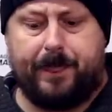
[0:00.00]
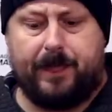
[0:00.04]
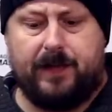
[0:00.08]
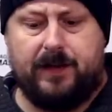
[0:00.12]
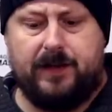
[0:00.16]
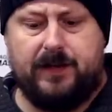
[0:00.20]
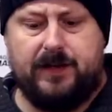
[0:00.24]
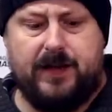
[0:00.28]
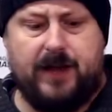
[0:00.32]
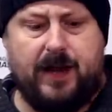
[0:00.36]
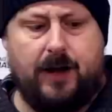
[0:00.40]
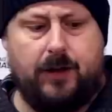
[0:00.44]

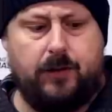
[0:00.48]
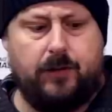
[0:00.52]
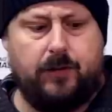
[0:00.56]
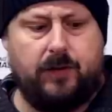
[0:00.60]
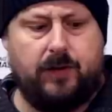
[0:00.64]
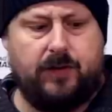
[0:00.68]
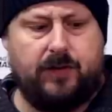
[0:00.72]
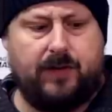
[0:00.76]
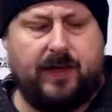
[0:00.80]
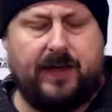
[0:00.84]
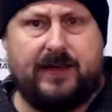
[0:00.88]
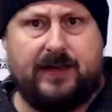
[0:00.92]
you know,
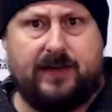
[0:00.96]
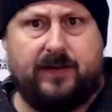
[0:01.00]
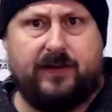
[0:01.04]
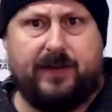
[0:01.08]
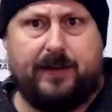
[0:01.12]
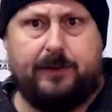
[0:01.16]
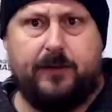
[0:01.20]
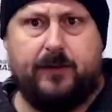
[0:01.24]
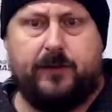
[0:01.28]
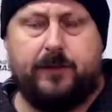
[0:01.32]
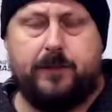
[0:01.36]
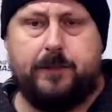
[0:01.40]
they,
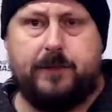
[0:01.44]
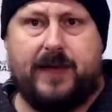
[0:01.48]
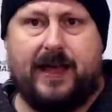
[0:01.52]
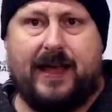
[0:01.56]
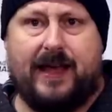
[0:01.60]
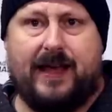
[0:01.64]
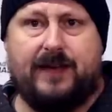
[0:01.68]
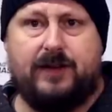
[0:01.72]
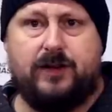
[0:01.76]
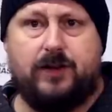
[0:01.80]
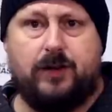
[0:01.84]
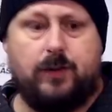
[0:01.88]
some of them
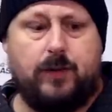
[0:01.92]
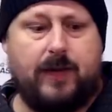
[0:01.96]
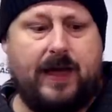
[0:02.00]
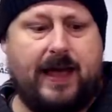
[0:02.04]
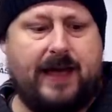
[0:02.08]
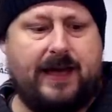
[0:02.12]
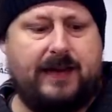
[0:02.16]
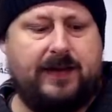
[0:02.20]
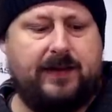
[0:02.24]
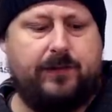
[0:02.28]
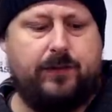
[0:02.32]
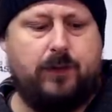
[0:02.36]
can do
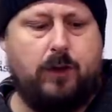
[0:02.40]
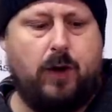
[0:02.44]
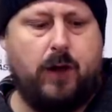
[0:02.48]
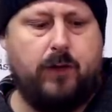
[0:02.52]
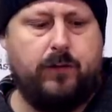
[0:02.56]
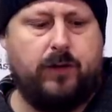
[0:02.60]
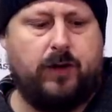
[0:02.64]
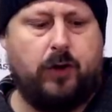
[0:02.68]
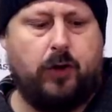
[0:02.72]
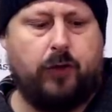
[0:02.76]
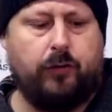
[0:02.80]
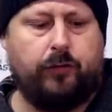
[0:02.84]
that. And if you
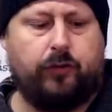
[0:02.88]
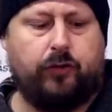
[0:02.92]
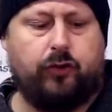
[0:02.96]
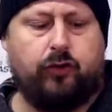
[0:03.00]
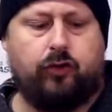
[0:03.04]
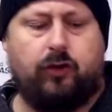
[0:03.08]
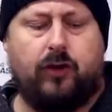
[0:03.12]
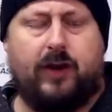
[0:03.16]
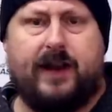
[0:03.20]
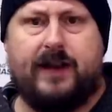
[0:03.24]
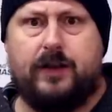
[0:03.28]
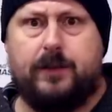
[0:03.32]
over
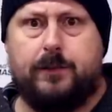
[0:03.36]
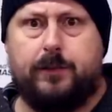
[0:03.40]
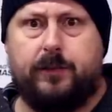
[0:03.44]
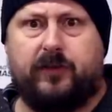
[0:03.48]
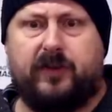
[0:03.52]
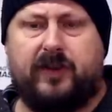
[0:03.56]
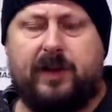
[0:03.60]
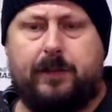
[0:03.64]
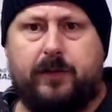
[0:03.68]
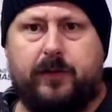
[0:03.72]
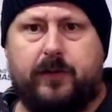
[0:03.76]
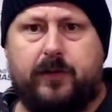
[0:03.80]
concentrate them,
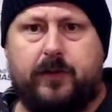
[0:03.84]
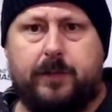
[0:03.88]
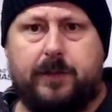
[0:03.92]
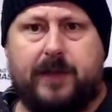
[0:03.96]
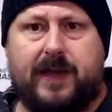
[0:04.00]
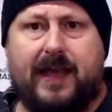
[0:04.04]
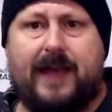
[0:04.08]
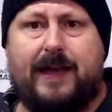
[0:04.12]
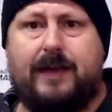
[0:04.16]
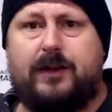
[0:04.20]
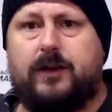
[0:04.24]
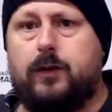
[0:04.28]
some of them
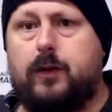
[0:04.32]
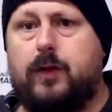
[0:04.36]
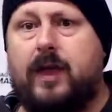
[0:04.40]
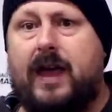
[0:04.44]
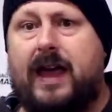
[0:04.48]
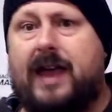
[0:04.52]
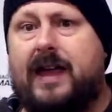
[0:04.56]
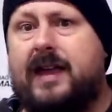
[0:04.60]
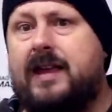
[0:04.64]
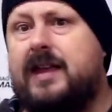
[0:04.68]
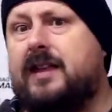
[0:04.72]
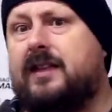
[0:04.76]
can do
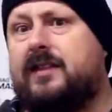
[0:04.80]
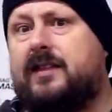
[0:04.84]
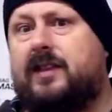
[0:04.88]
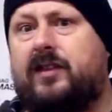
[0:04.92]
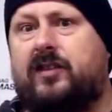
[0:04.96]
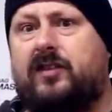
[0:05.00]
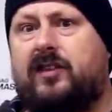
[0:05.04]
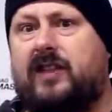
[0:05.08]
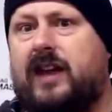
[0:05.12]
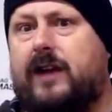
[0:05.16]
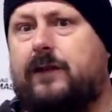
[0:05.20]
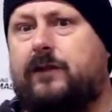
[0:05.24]
that.
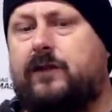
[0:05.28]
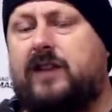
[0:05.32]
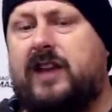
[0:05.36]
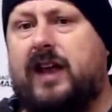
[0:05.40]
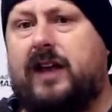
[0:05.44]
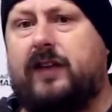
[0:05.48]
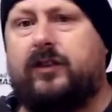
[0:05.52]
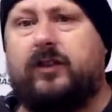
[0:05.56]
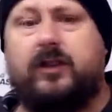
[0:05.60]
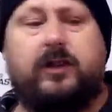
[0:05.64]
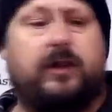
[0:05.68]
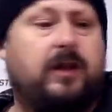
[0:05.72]
This stuff
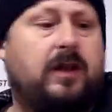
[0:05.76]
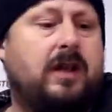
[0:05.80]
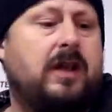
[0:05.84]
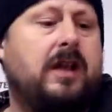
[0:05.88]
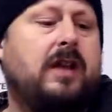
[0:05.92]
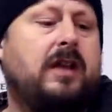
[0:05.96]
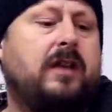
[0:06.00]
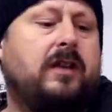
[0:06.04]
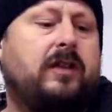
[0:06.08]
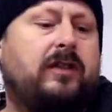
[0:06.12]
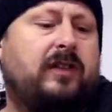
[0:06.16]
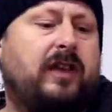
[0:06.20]
doesn't.
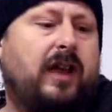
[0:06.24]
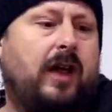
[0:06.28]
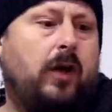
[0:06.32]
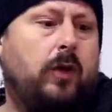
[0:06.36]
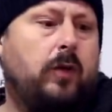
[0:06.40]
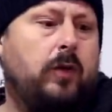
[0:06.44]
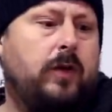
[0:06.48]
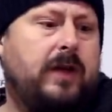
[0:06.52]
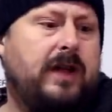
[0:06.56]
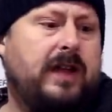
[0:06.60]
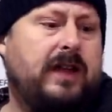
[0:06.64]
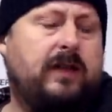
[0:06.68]

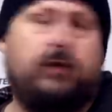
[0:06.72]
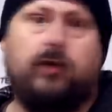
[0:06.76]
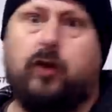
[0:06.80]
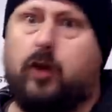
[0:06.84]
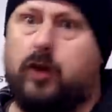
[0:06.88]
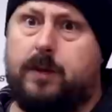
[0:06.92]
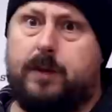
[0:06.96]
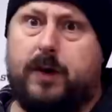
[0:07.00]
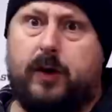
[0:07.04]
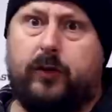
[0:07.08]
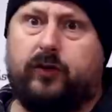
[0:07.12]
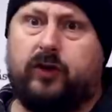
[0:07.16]
So it's not
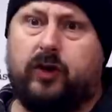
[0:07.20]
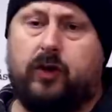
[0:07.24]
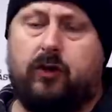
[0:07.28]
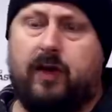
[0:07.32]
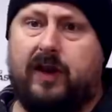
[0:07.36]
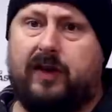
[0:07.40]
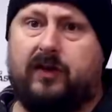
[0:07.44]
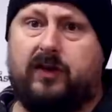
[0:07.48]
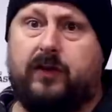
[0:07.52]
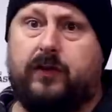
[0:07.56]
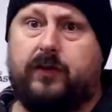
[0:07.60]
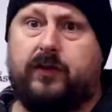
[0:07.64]
the most
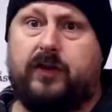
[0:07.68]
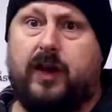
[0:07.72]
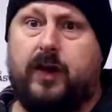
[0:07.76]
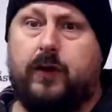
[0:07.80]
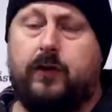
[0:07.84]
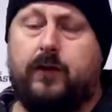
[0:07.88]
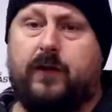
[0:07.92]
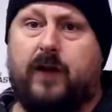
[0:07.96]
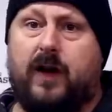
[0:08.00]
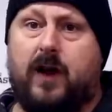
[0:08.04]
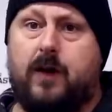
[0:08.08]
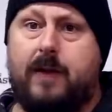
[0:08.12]
aggressive snow
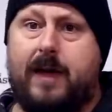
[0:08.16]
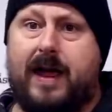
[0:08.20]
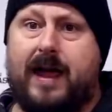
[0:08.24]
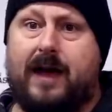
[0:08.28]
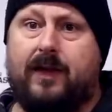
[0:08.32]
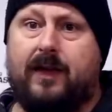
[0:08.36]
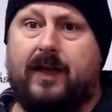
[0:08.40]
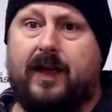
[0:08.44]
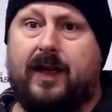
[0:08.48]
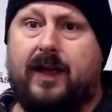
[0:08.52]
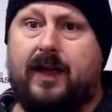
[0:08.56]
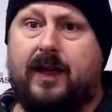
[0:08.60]
foam
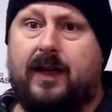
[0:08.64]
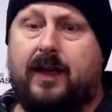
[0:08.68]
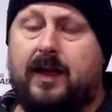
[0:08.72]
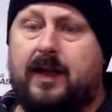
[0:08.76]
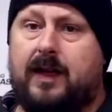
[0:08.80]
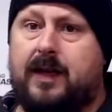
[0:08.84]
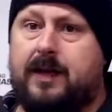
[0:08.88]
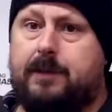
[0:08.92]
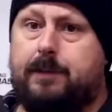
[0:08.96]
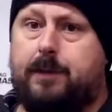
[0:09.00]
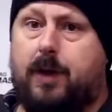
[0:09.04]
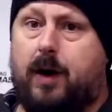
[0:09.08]
out there,
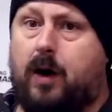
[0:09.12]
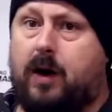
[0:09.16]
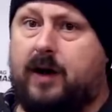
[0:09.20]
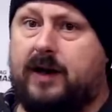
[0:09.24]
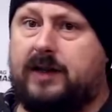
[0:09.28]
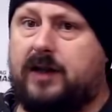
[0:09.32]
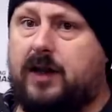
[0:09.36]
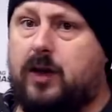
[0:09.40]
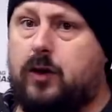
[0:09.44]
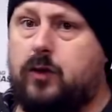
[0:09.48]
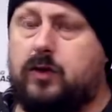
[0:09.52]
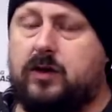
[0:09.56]
but I
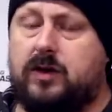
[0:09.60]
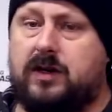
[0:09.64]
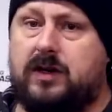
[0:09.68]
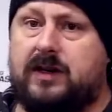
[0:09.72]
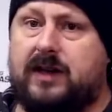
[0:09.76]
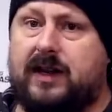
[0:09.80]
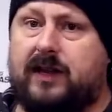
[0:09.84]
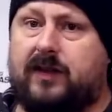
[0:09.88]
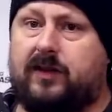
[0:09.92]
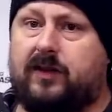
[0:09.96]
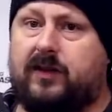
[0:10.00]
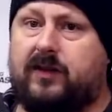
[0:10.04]
don't
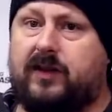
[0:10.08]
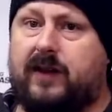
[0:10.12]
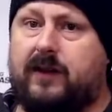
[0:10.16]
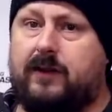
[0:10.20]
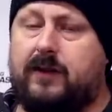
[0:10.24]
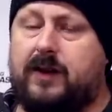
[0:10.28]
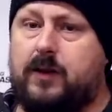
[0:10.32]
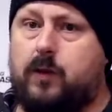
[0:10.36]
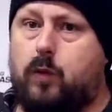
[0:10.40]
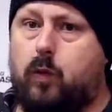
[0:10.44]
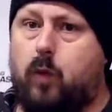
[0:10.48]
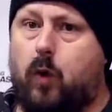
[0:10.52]

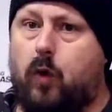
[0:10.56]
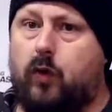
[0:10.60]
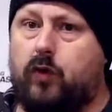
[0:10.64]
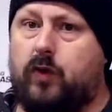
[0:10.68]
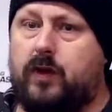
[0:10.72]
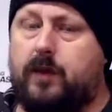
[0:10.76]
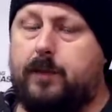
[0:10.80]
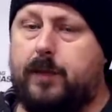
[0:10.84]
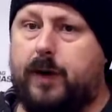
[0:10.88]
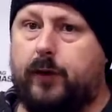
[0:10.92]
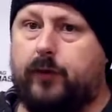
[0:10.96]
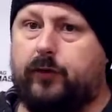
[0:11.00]
necessarily want
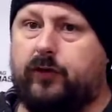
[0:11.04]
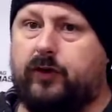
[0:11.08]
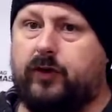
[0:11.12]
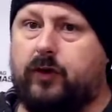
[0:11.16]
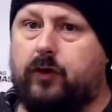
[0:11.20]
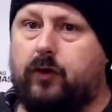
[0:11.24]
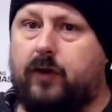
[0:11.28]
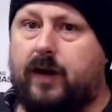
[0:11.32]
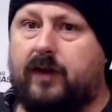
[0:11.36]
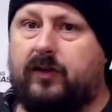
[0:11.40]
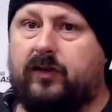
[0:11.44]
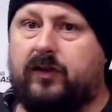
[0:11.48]
the most
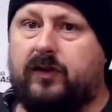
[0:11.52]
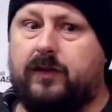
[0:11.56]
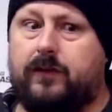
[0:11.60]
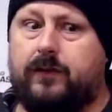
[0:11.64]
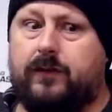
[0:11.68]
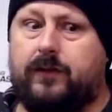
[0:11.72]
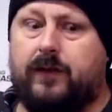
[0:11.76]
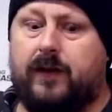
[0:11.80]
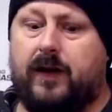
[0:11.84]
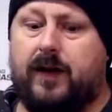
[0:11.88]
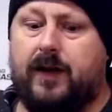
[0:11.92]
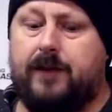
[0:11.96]

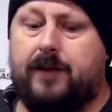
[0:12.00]
aggressive.